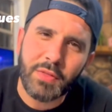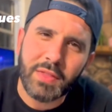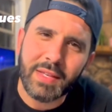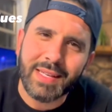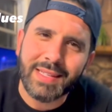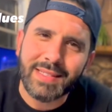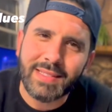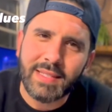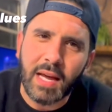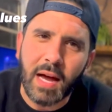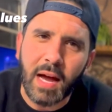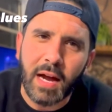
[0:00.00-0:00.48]
the
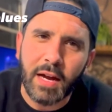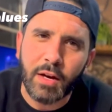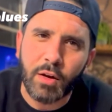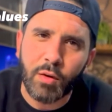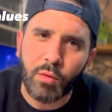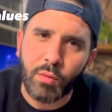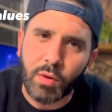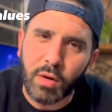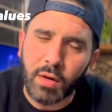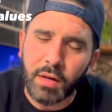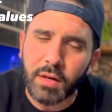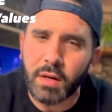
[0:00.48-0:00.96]
entire
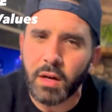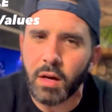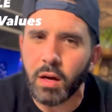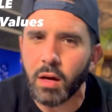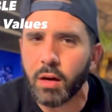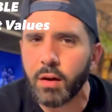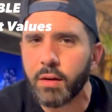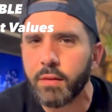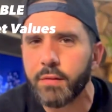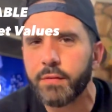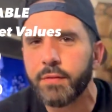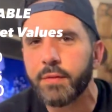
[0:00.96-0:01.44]
run
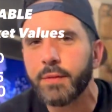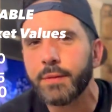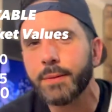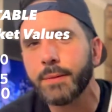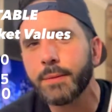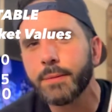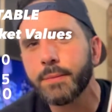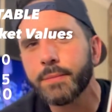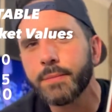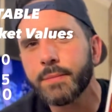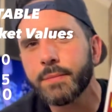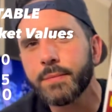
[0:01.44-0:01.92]
of
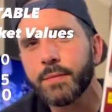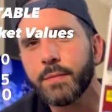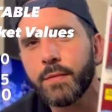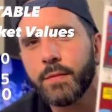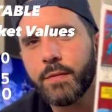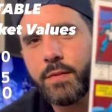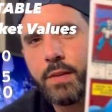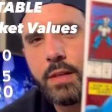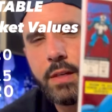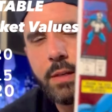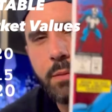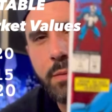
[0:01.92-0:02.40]

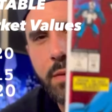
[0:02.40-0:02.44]
Venom